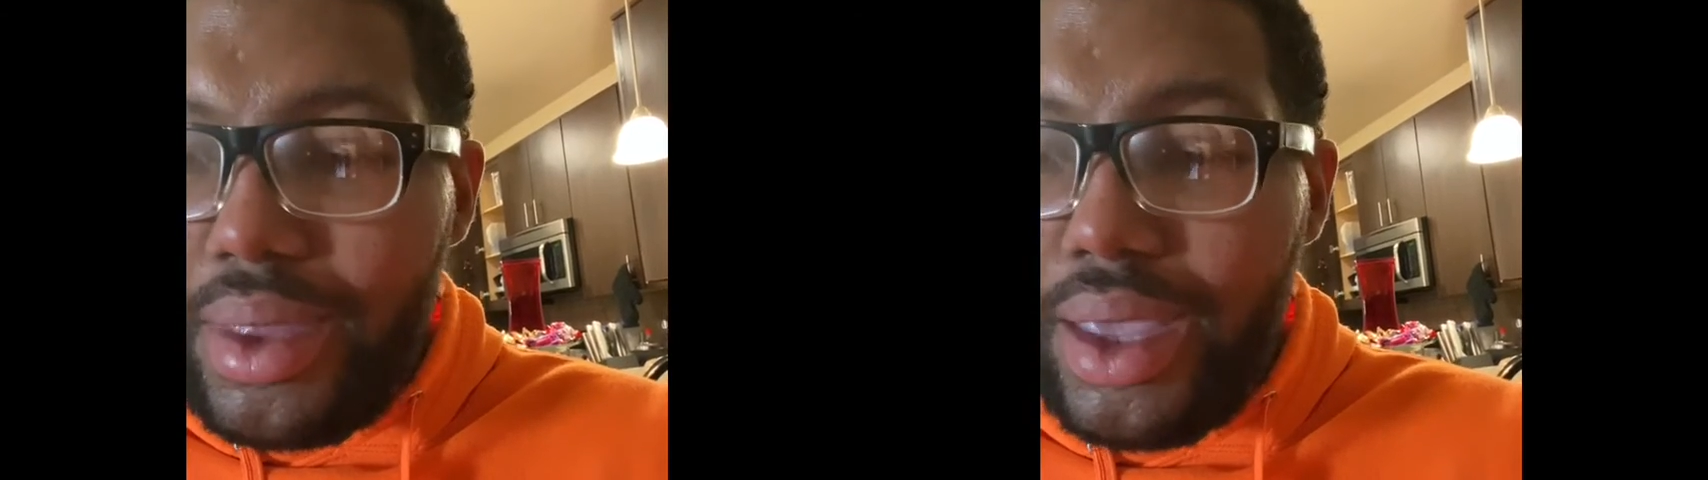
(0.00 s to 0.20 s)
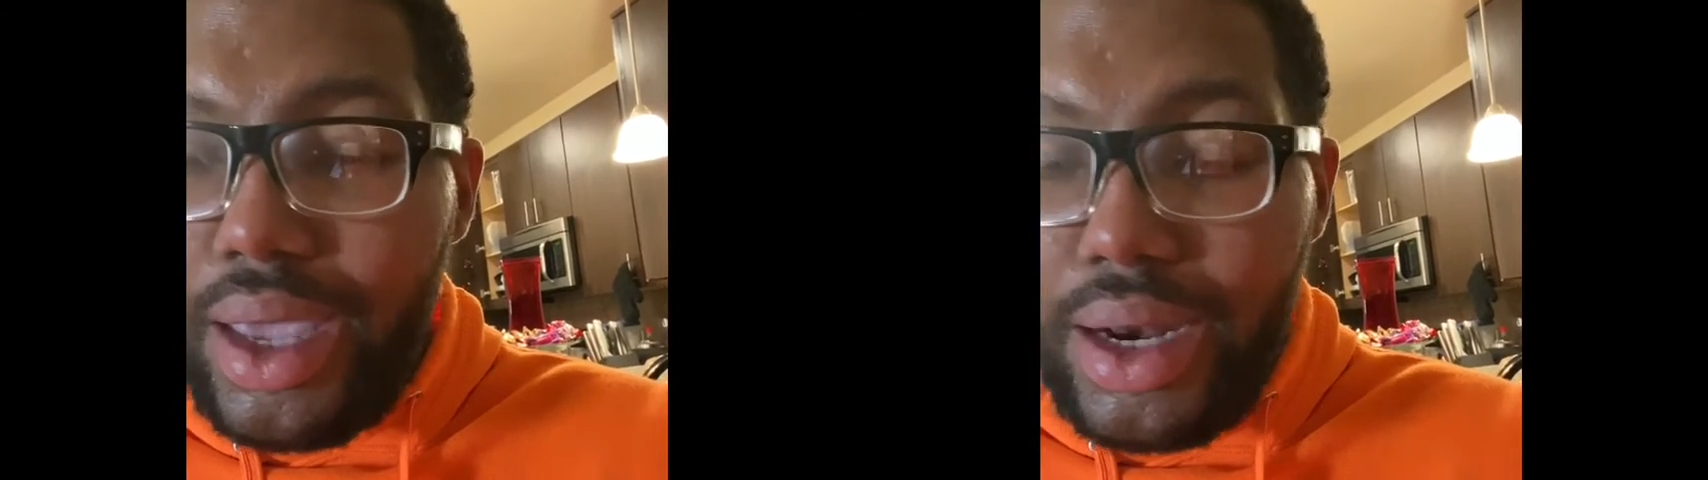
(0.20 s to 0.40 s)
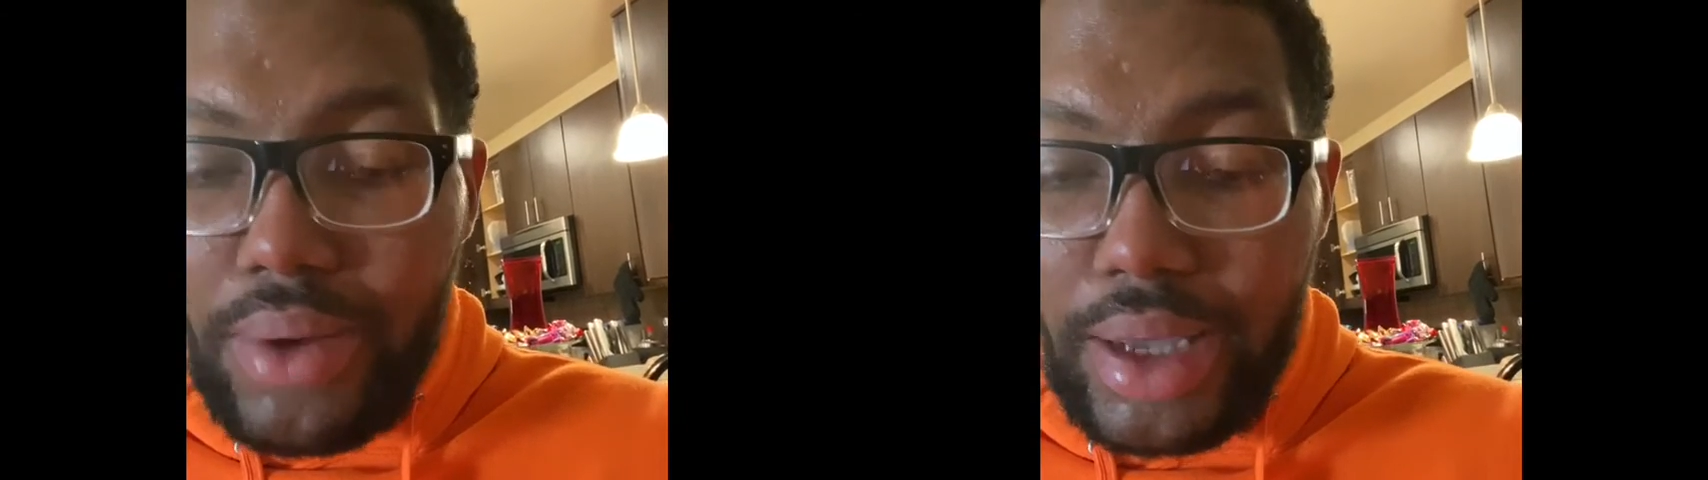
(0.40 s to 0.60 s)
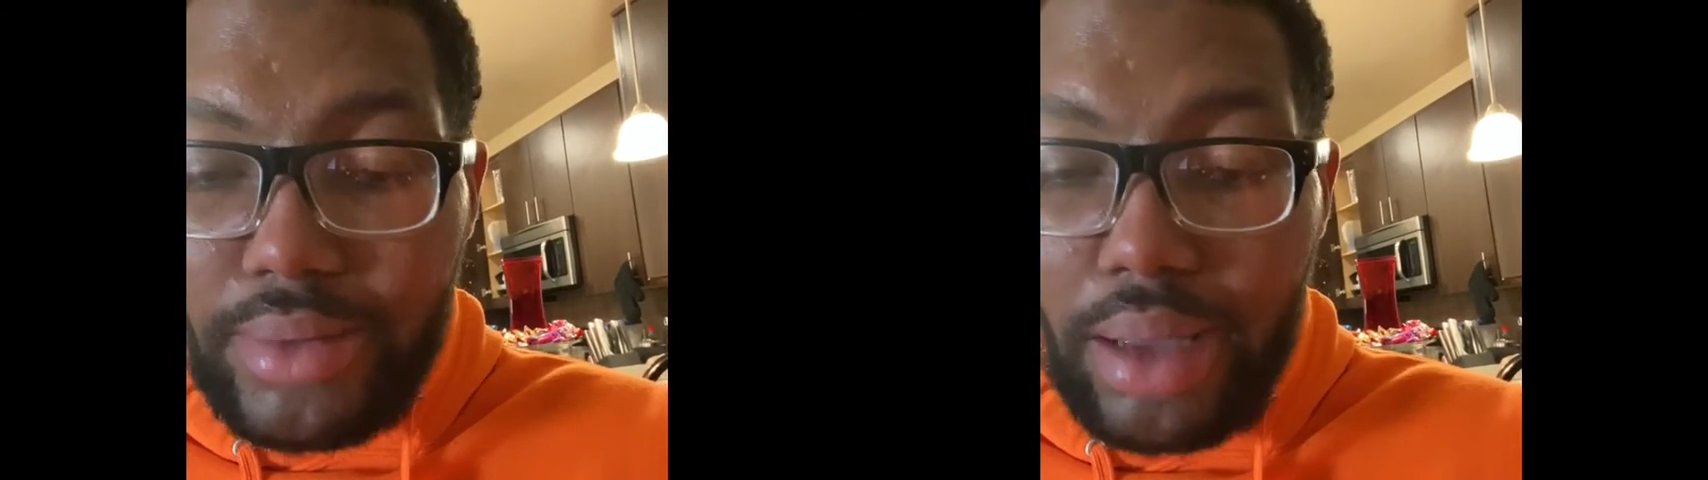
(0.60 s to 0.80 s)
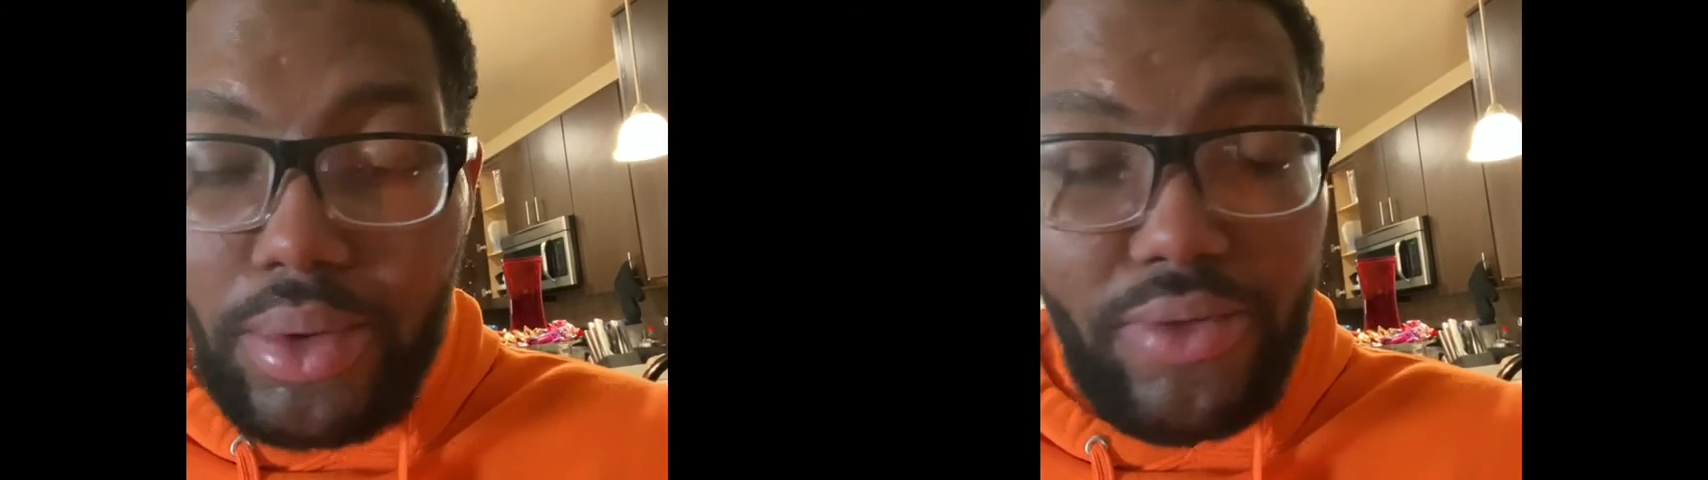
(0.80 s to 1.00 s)
Anyway,
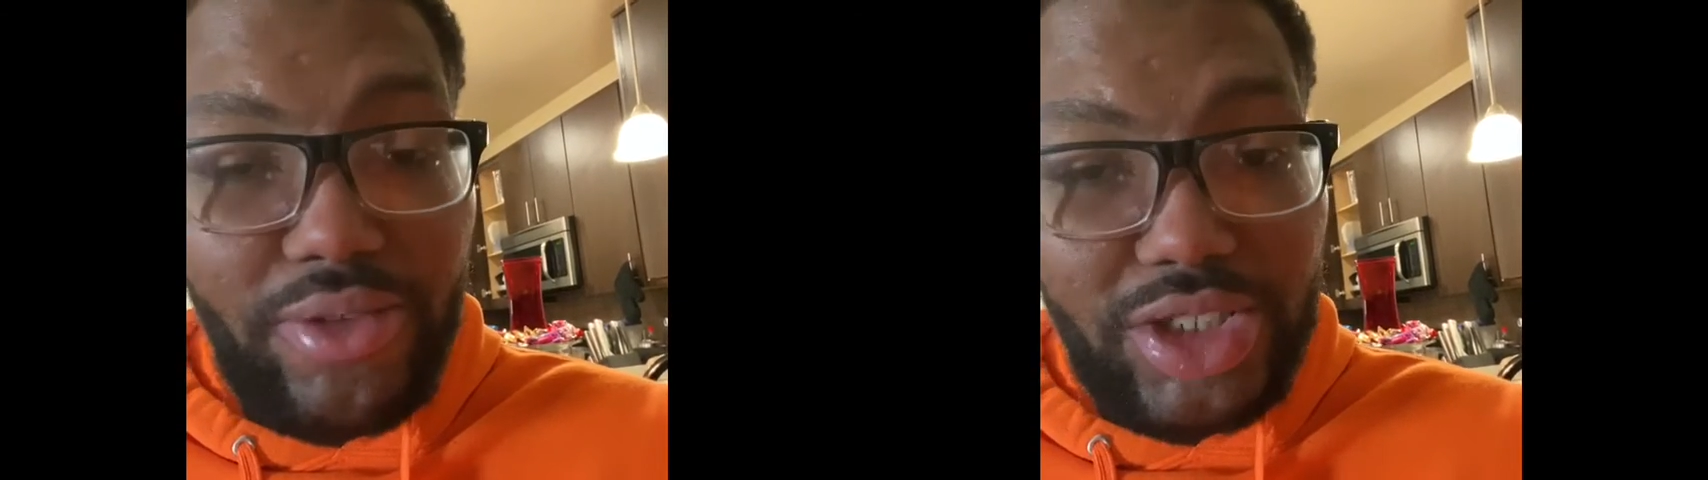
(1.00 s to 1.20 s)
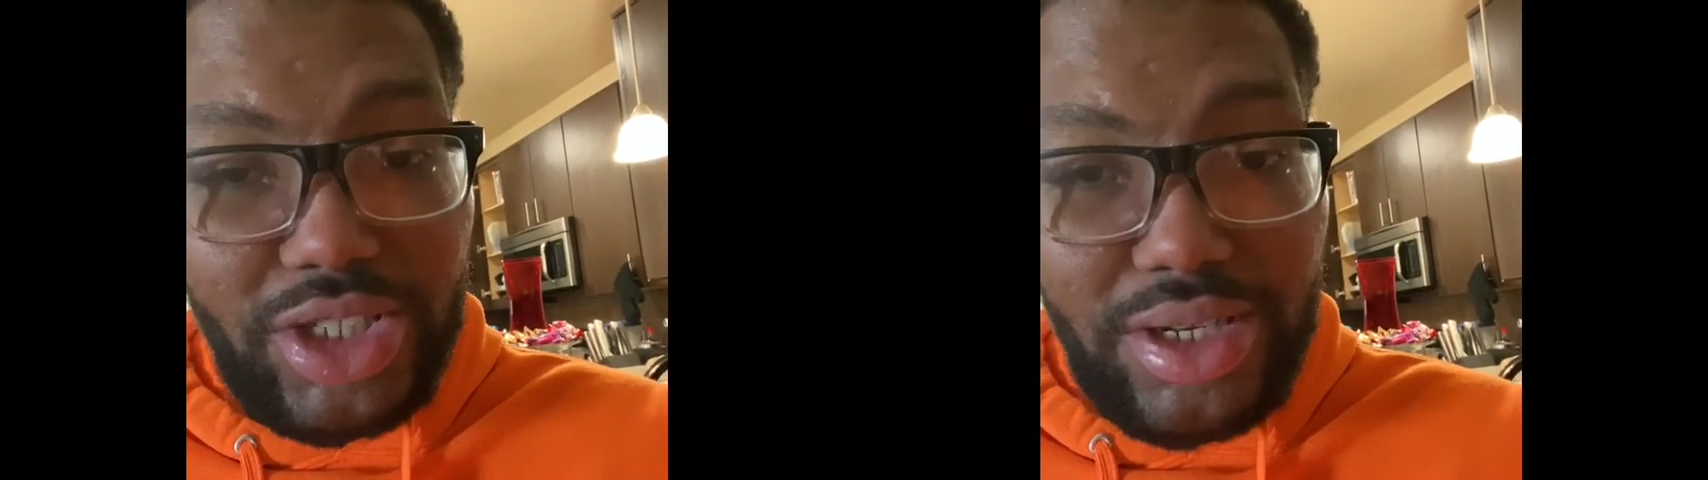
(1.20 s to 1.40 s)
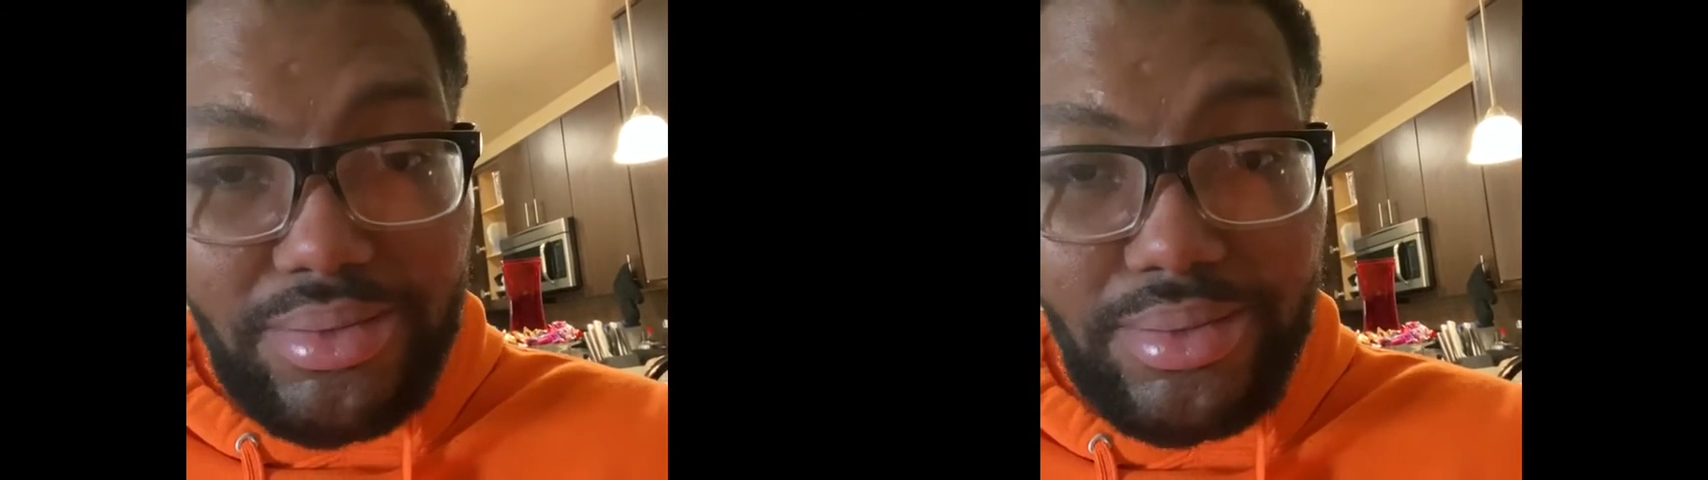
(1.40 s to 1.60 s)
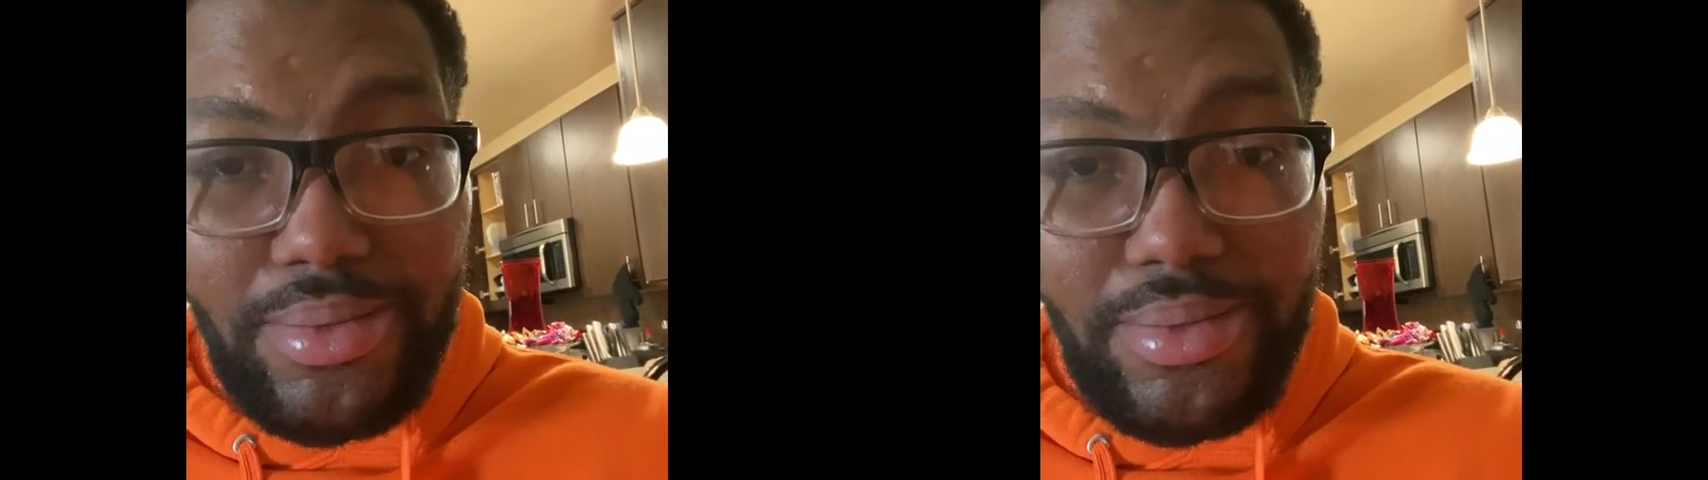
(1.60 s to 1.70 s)
I'm gonna finish eating.